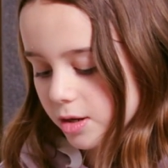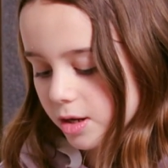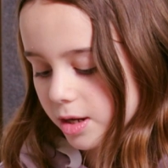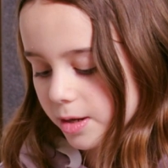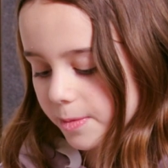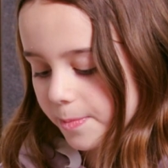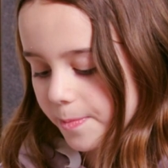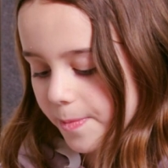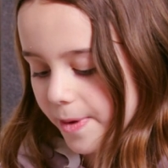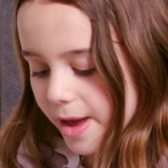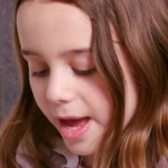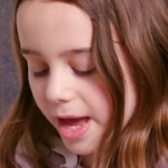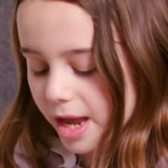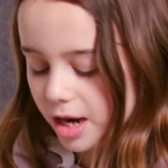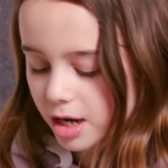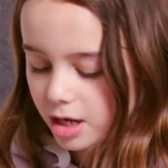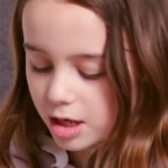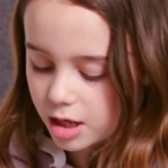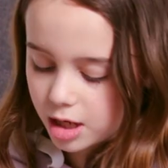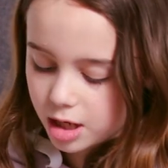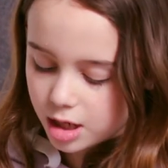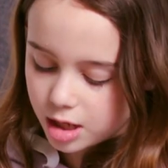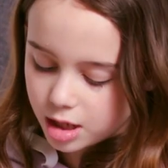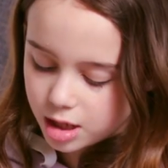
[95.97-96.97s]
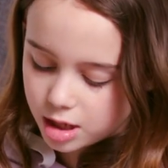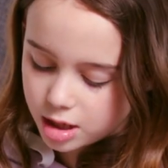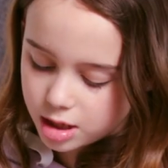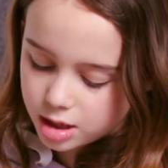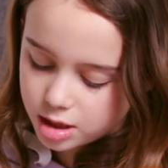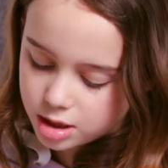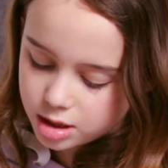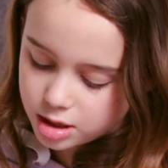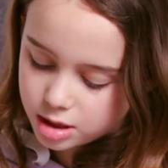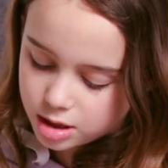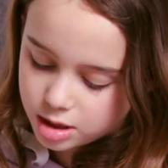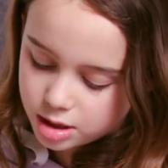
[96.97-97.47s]
you could pet her.
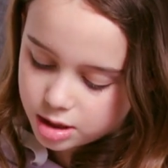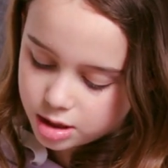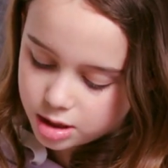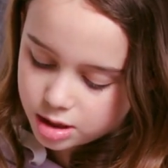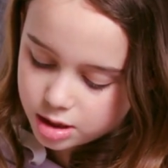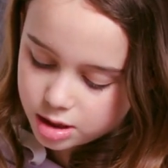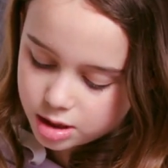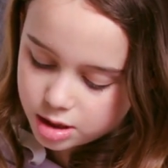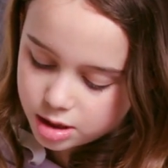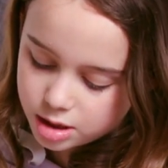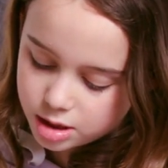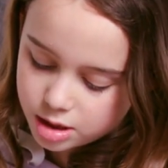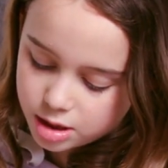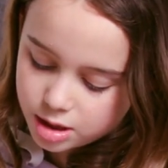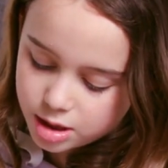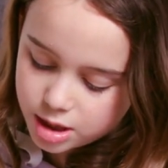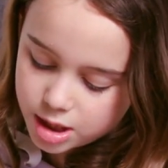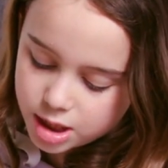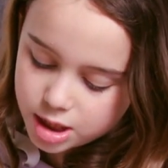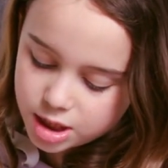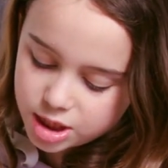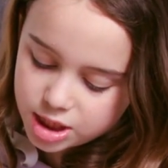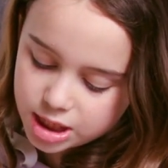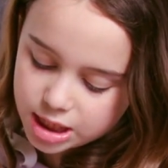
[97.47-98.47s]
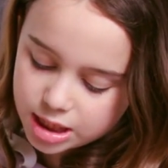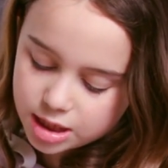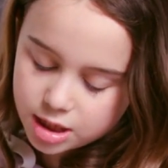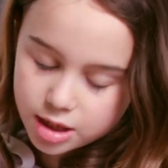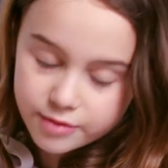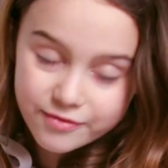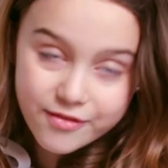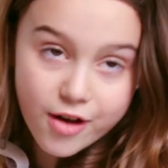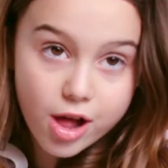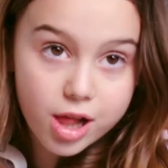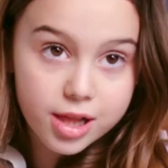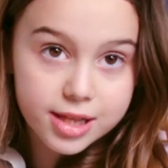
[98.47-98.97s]
And she could
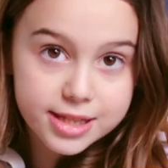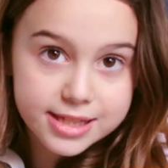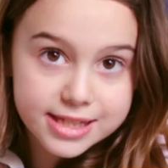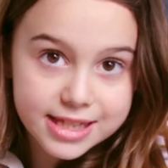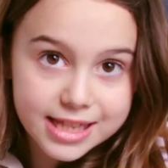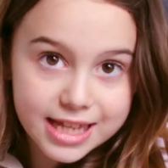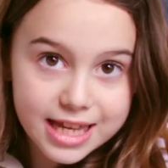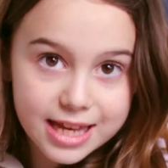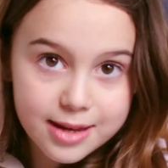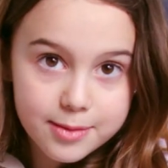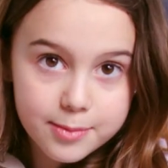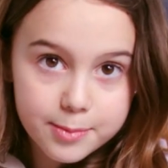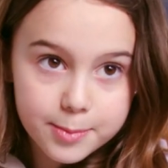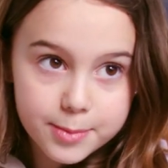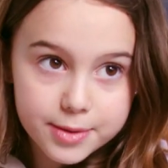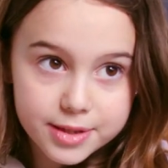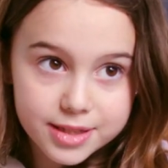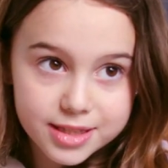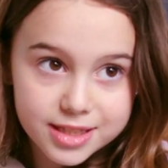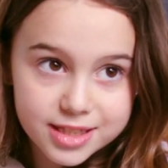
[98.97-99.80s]
fall asleep.